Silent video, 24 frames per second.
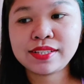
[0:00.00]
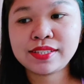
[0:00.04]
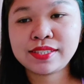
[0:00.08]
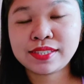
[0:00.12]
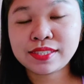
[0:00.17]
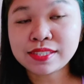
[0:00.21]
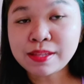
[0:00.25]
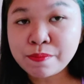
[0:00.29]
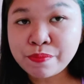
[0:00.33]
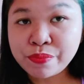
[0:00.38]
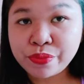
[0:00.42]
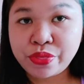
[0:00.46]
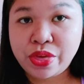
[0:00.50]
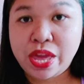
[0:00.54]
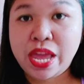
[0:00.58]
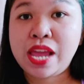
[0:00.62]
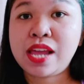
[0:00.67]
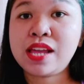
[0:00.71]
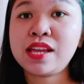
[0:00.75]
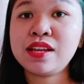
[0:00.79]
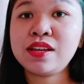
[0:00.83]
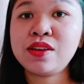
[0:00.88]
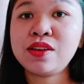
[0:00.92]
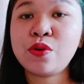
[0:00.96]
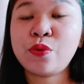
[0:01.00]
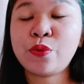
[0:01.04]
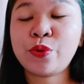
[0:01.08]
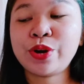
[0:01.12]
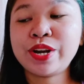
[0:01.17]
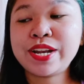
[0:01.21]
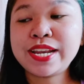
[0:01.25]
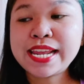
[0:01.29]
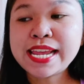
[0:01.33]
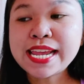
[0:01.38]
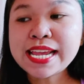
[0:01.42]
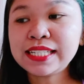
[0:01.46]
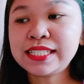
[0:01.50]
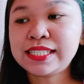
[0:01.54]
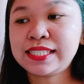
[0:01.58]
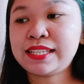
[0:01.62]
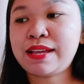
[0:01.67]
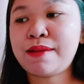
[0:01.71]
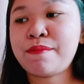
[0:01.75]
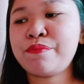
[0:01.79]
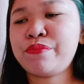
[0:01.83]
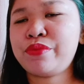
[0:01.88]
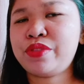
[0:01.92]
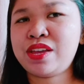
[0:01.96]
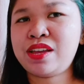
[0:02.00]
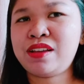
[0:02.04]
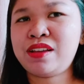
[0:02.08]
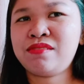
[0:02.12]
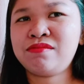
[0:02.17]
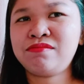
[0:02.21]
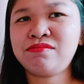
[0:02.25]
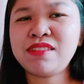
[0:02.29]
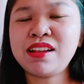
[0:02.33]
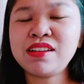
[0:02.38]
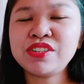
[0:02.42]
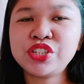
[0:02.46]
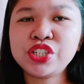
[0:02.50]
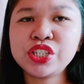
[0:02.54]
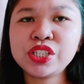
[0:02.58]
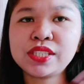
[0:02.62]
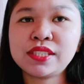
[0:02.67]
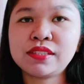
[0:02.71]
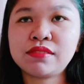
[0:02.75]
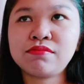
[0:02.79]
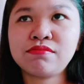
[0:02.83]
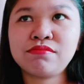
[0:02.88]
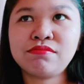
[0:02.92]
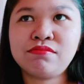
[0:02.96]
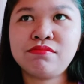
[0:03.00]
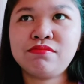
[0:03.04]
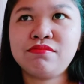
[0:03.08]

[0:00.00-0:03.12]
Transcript: something or need something, not just